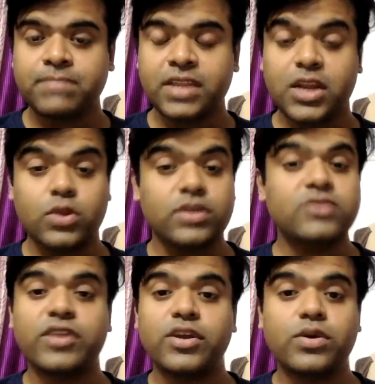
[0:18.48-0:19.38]
Now, this
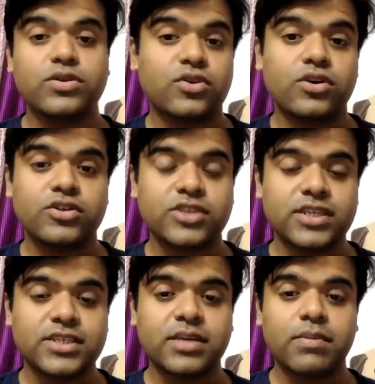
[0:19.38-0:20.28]
video is not
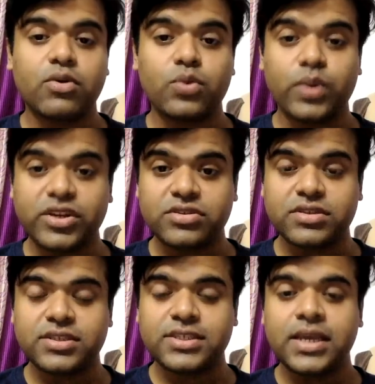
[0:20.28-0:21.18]
just about
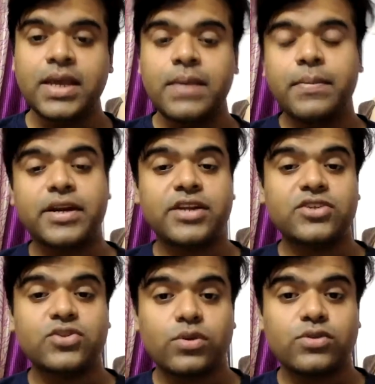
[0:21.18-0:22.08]
questions, but it
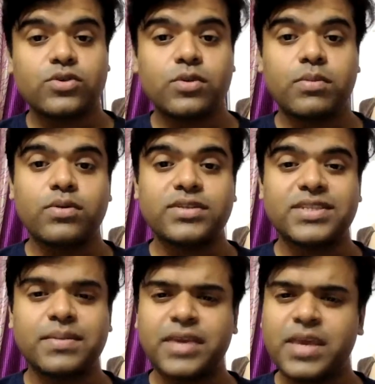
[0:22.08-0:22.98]
is also about
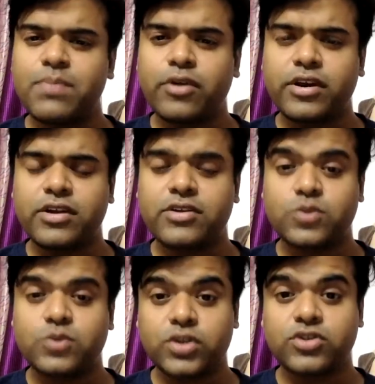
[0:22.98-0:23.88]
some key pointers
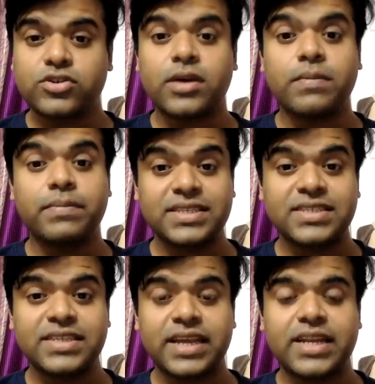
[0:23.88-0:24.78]
which a
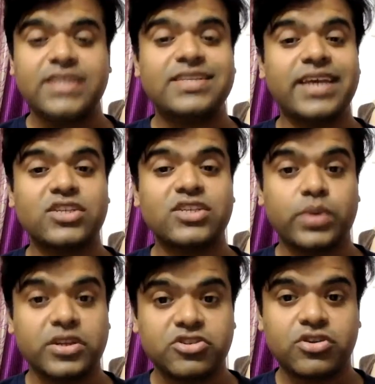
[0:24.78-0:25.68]
business analyst has to
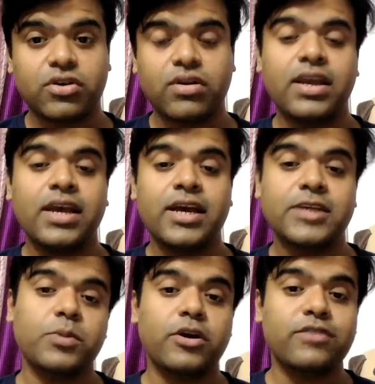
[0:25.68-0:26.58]
ensure
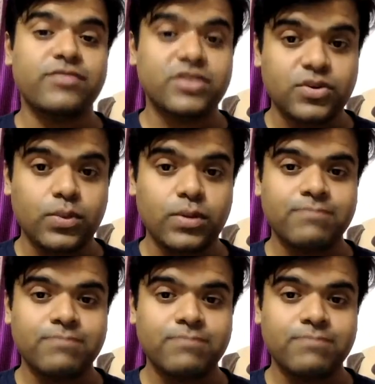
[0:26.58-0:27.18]
as part of this role.